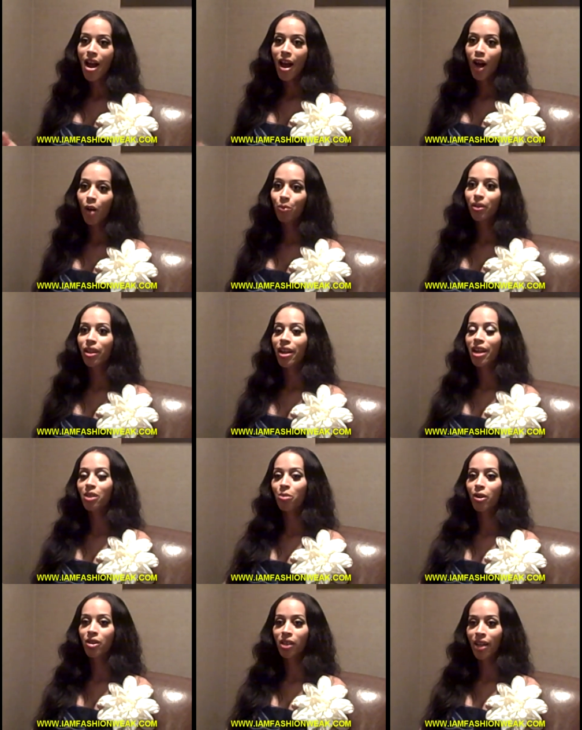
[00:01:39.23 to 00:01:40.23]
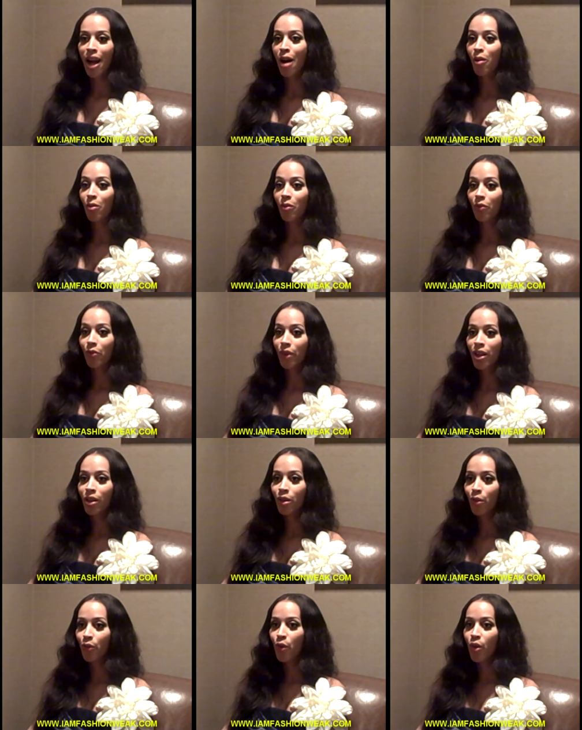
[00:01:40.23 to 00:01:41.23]
help the next person out,
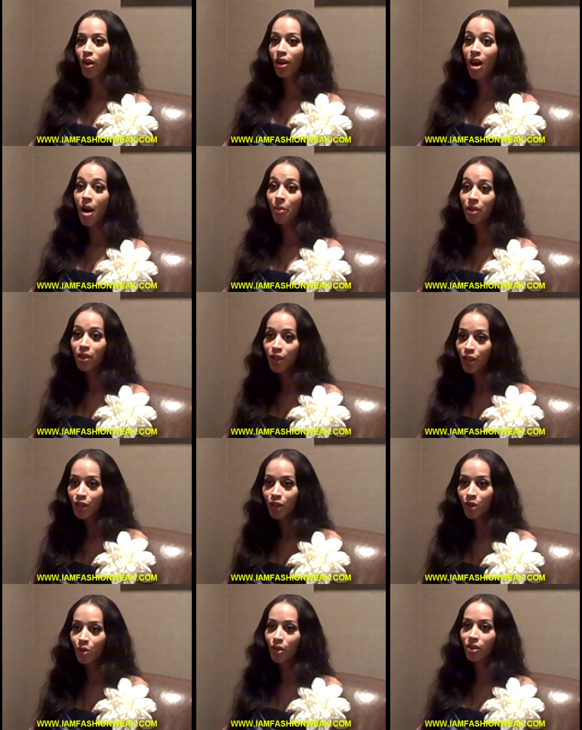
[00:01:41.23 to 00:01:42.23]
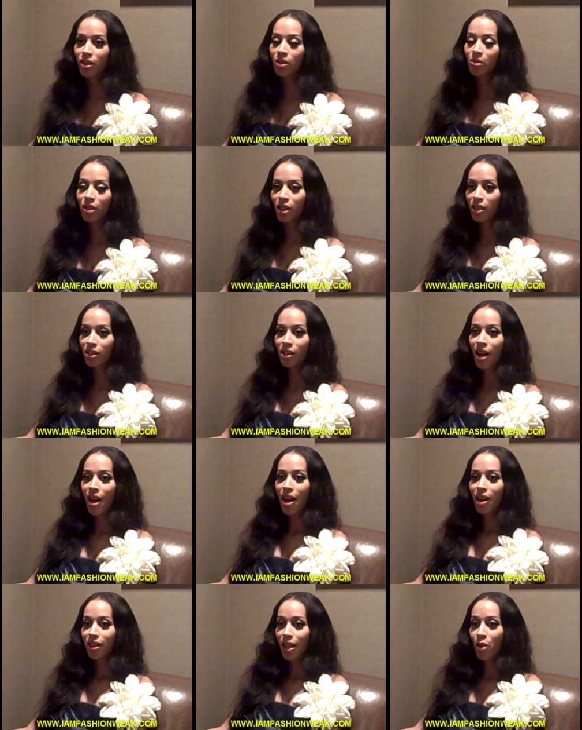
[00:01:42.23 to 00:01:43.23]
either for competition or just because
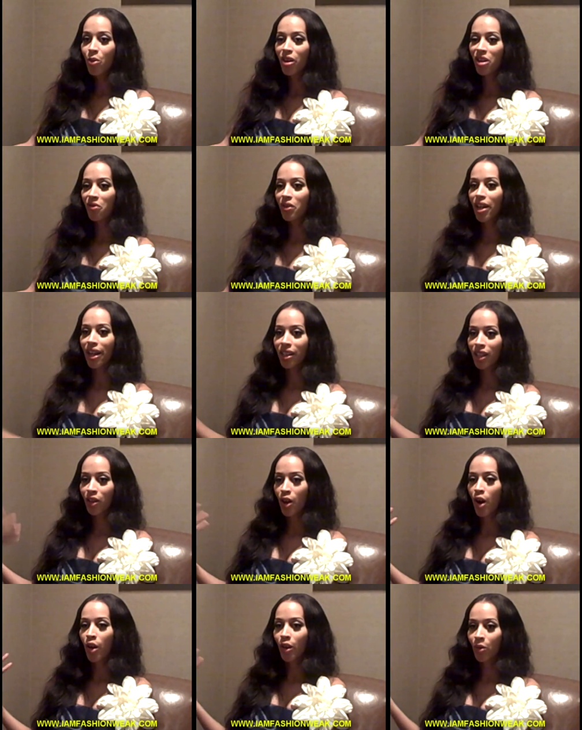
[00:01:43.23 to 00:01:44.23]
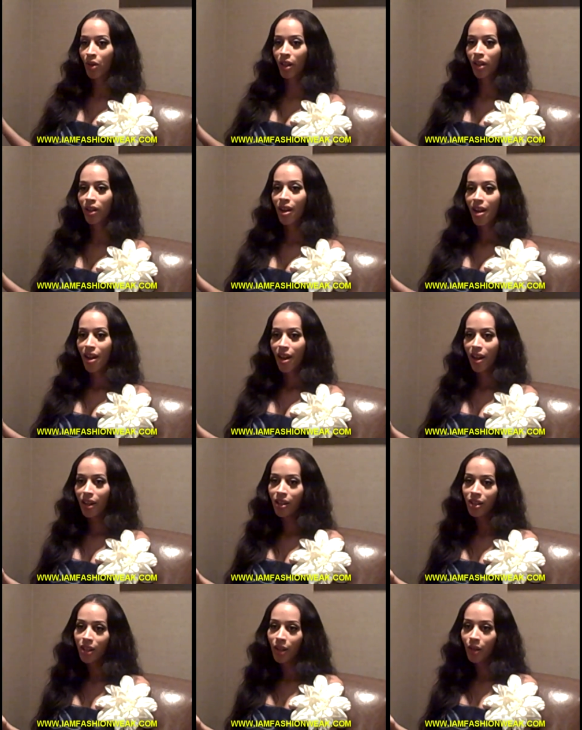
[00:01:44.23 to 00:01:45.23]
they want to feel like they're the only one,
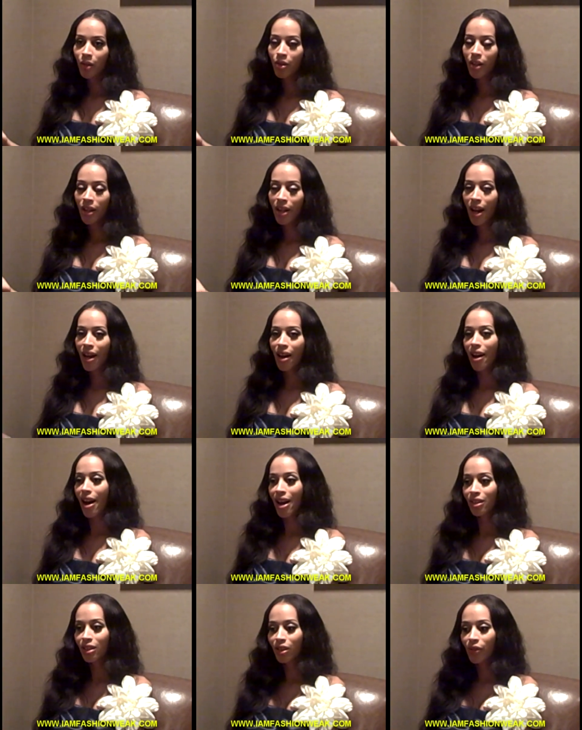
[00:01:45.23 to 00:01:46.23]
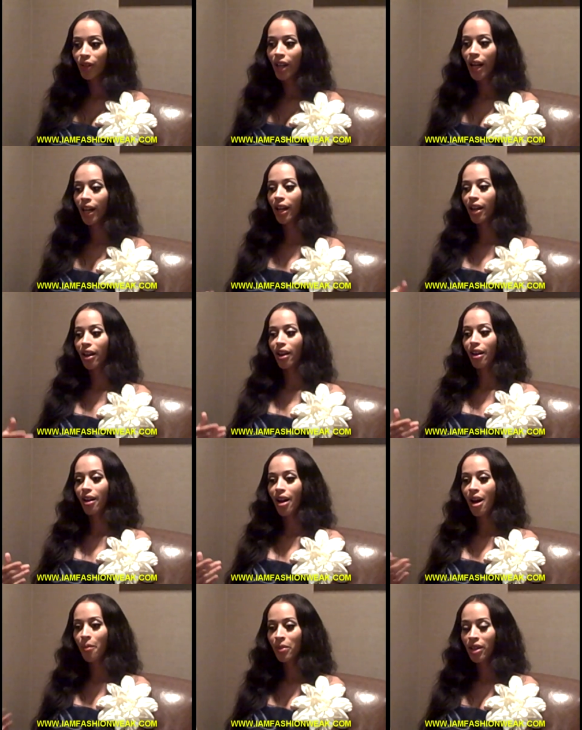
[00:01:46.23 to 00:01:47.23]
and I just feel like
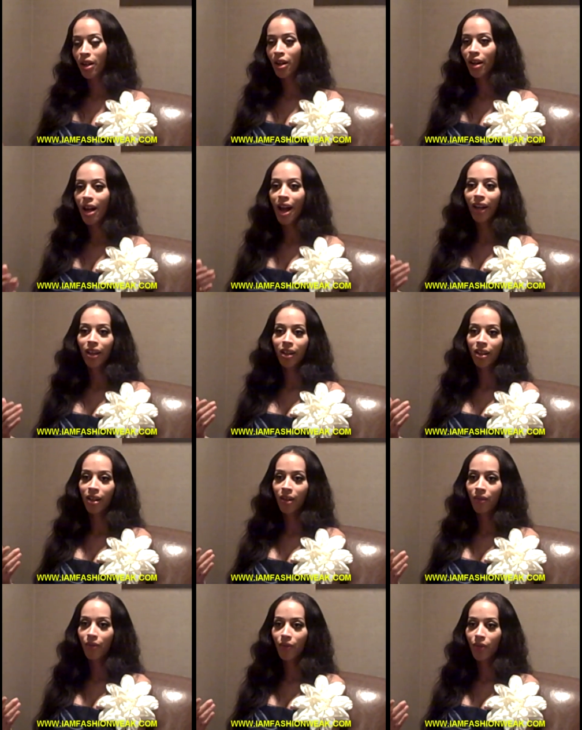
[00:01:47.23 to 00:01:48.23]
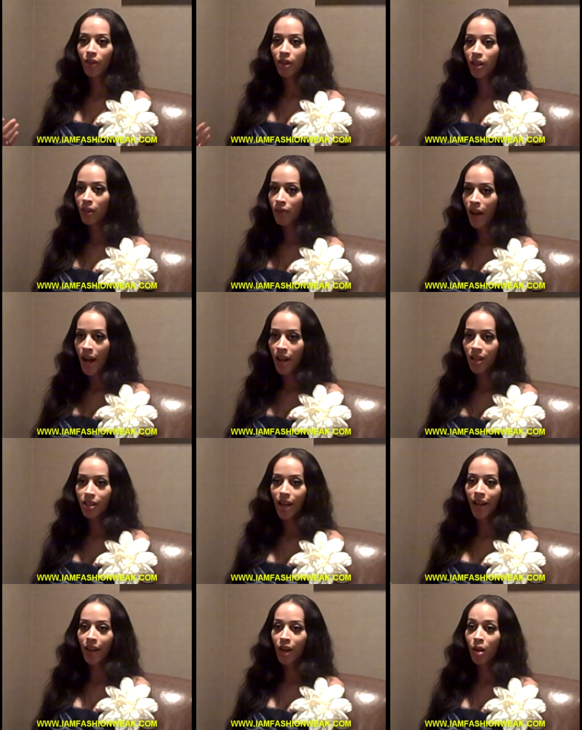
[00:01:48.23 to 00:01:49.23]
I'm young, I can give good advice,
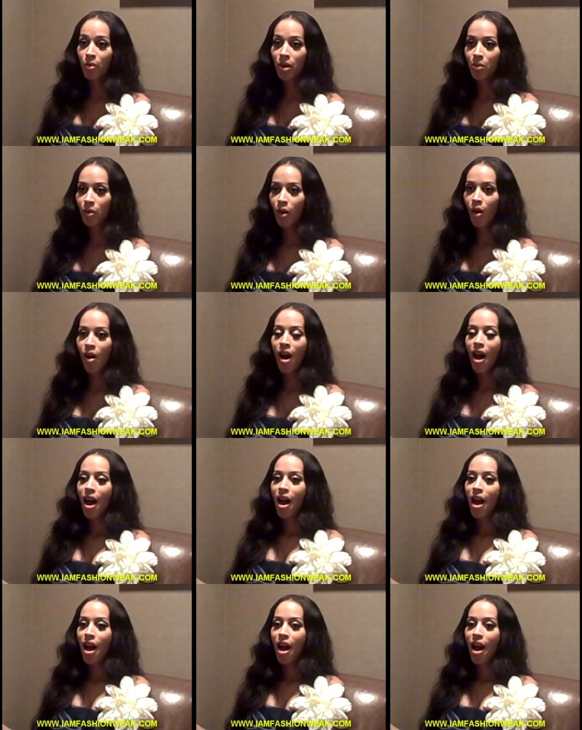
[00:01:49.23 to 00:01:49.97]
I can help people.